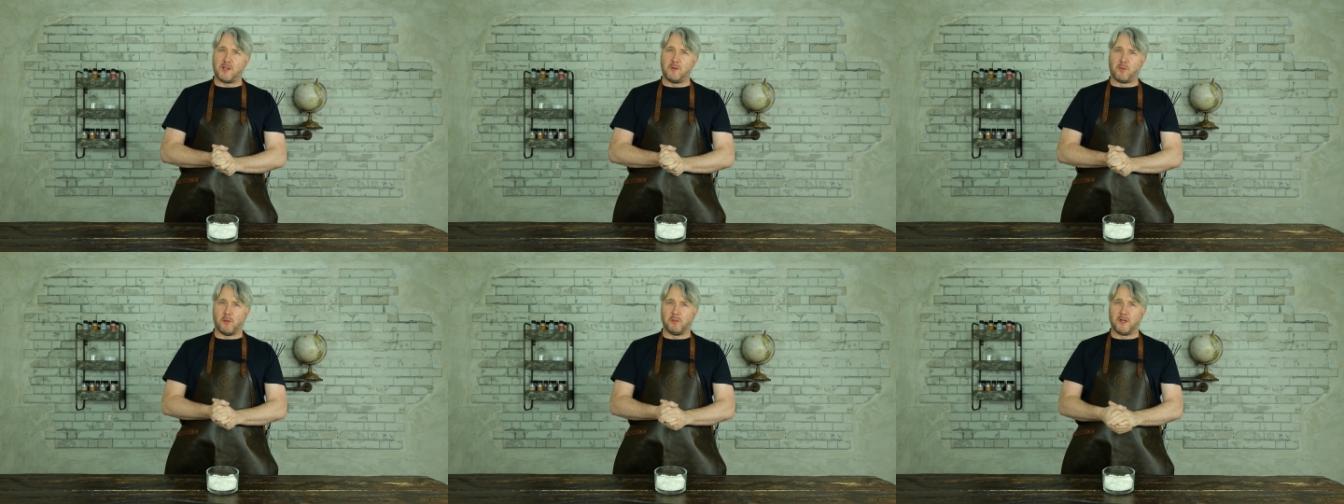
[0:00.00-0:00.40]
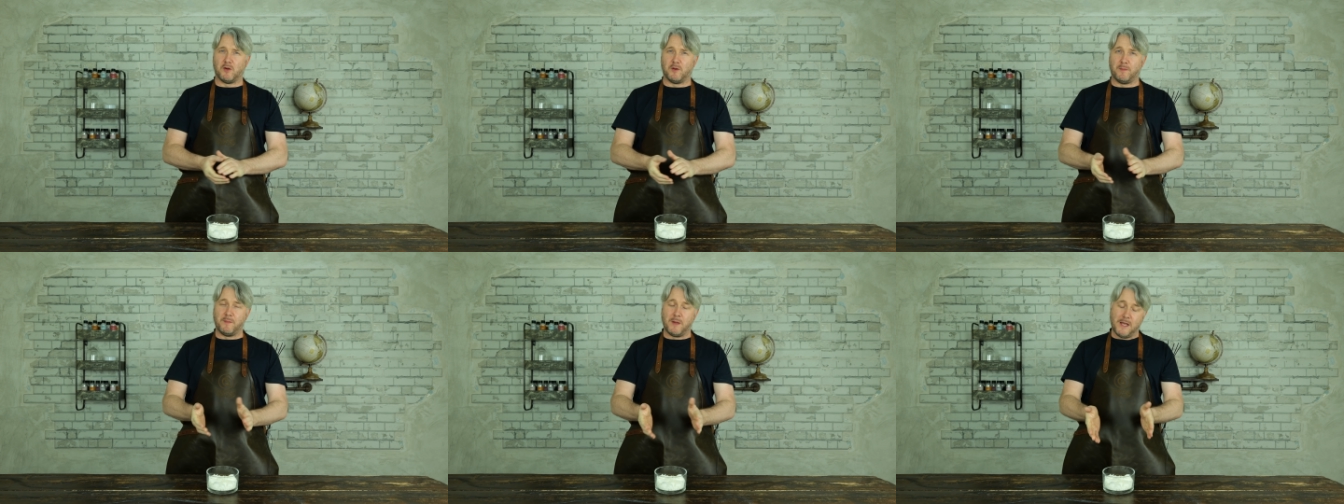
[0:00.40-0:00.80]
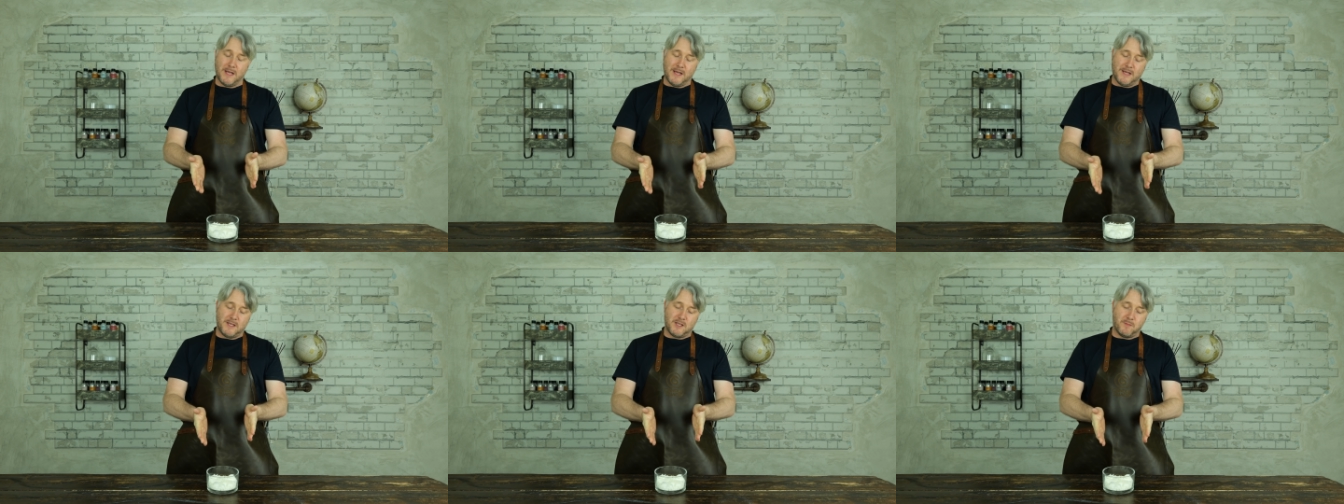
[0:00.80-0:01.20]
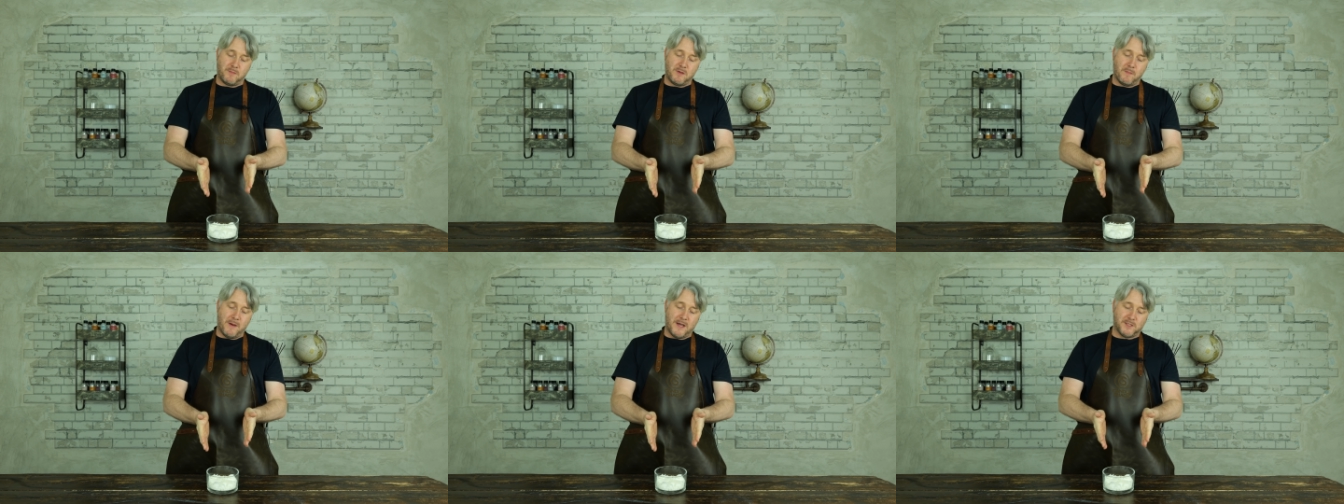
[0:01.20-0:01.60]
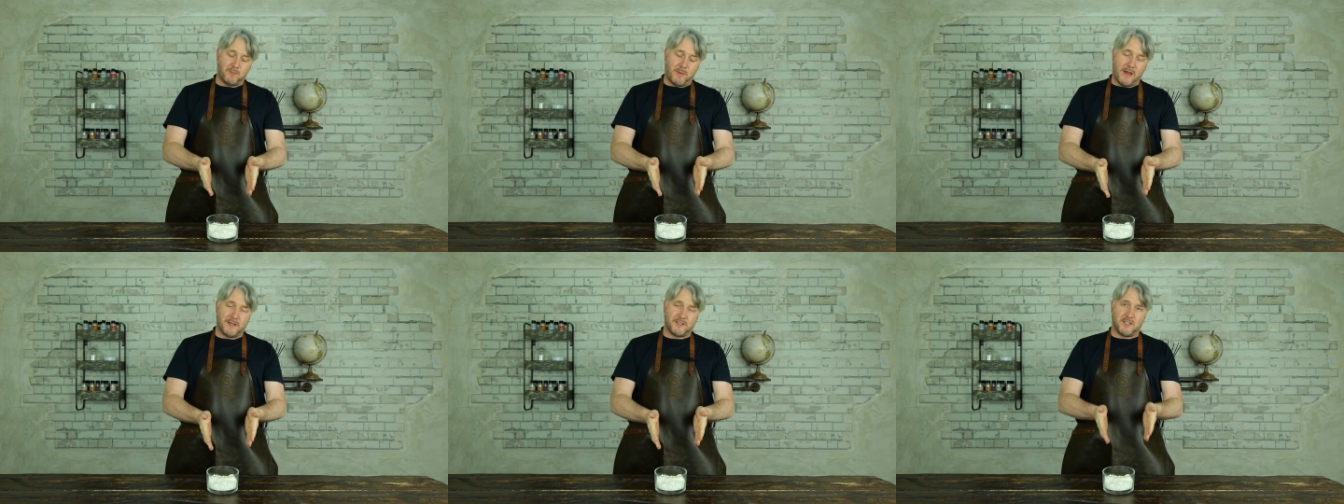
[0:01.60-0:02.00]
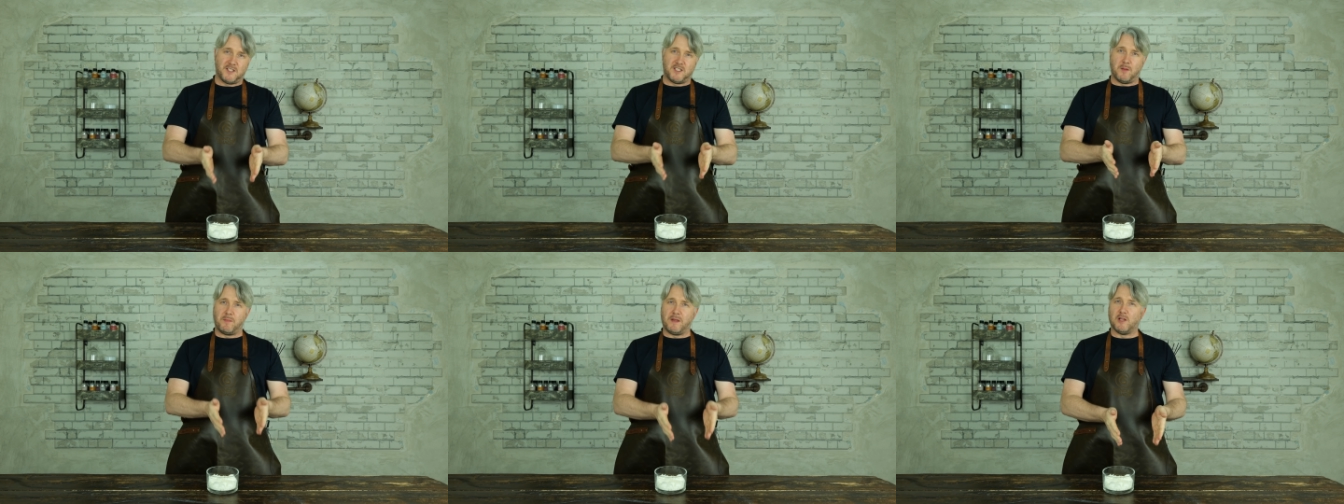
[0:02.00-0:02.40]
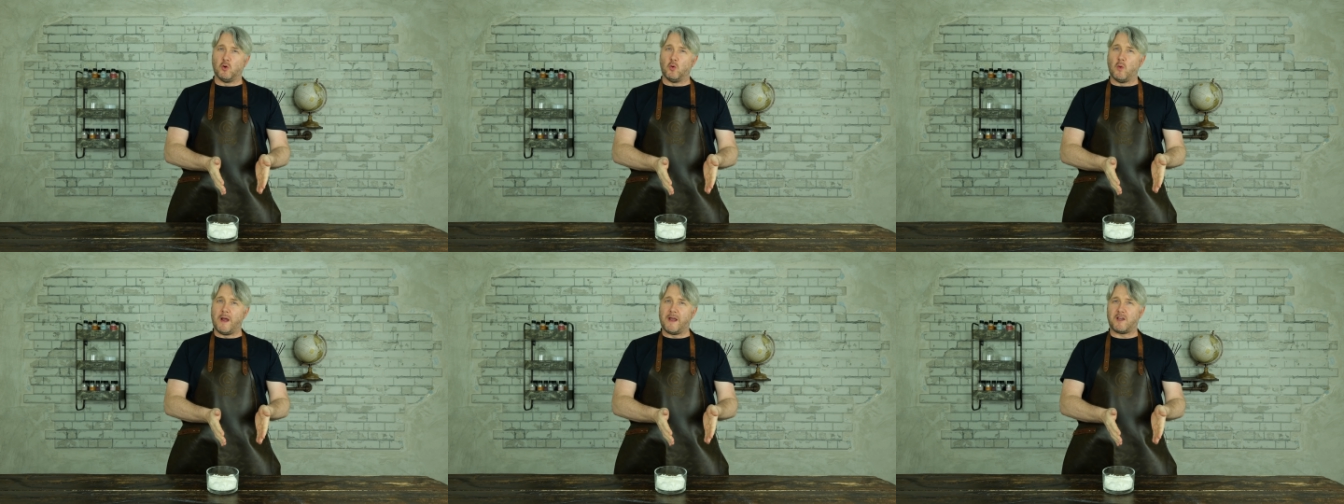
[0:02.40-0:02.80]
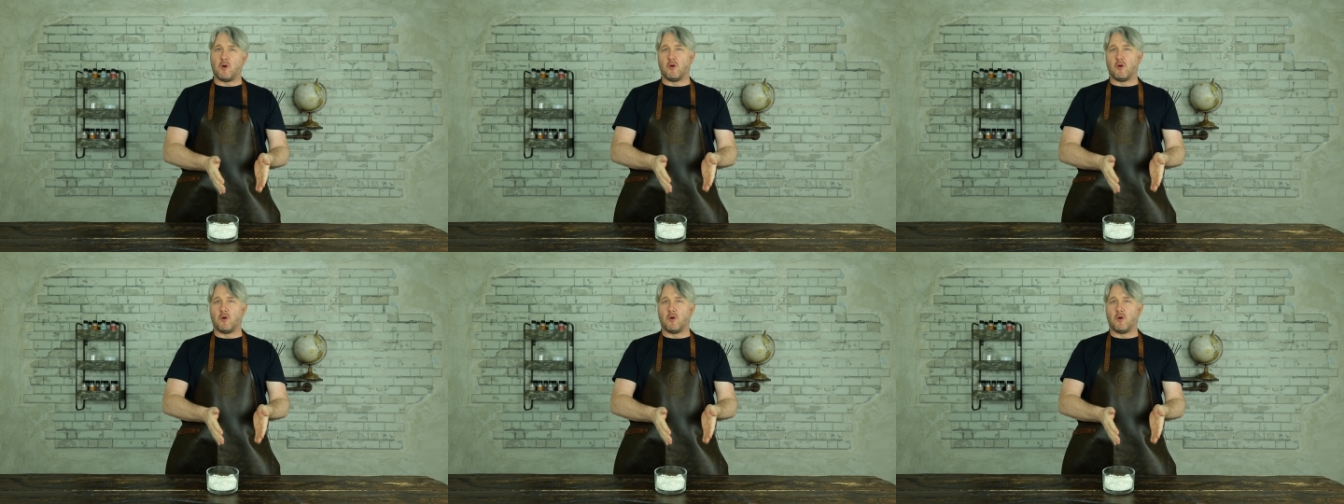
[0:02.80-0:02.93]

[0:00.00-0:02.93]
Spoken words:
You're probably going to, your best bet is a Stabilo wick